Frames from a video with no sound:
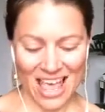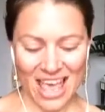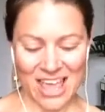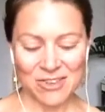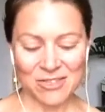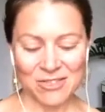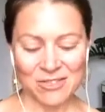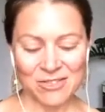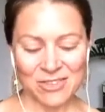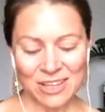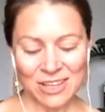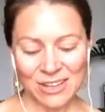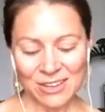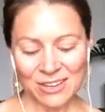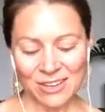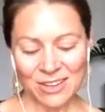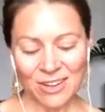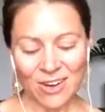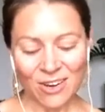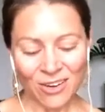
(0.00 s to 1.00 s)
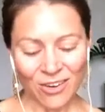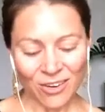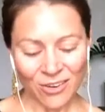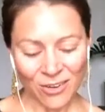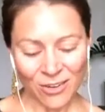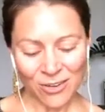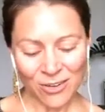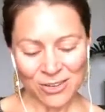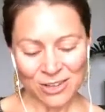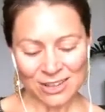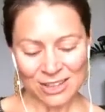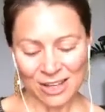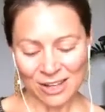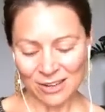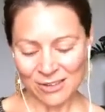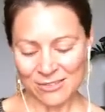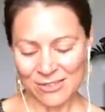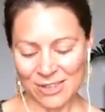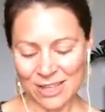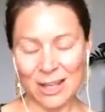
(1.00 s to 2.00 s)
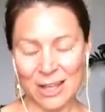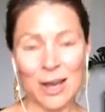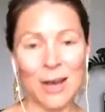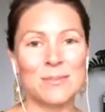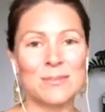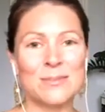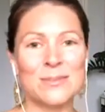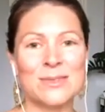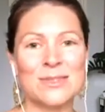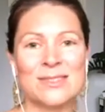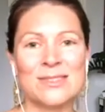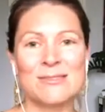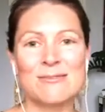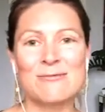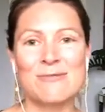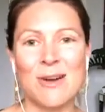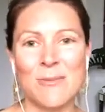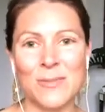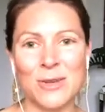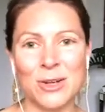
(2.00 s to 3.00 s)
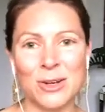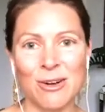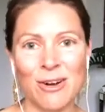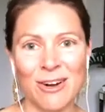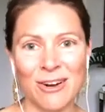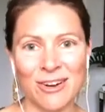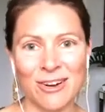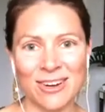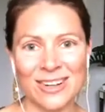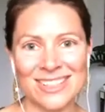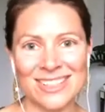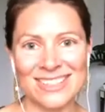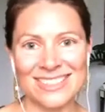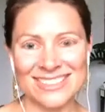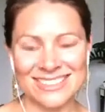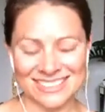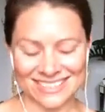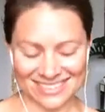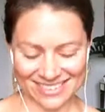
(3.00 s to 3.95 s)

And feel all the love that comes from your heart.